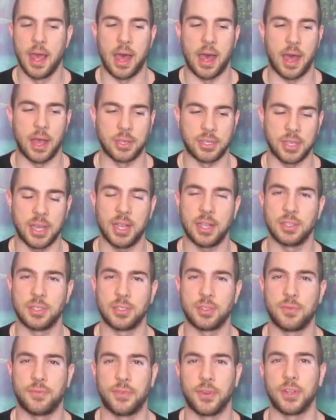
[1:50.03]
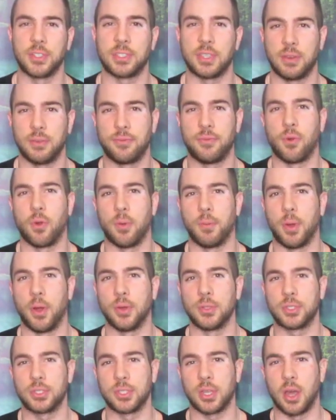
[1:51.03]
Uh, so that is first and
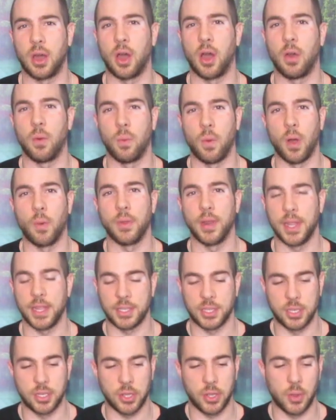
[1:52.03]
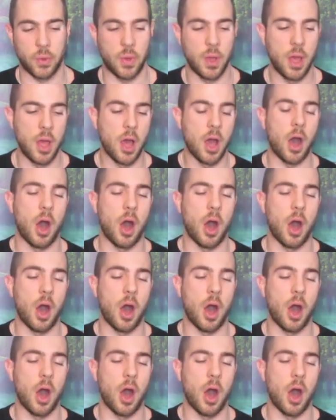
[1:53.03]
foremost uh, what we need to do.